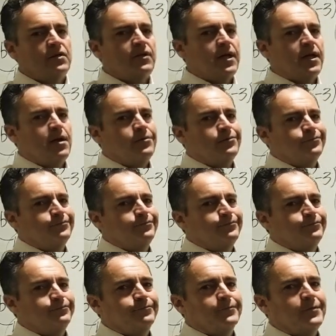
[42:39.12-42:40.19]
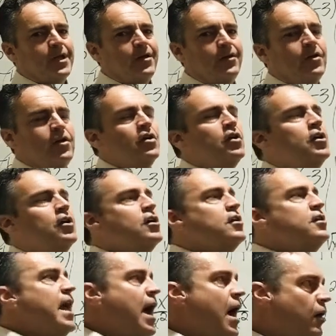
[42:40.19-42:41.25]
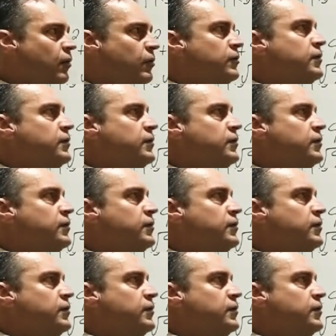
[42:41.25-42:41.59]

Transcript: that out. Okay, now,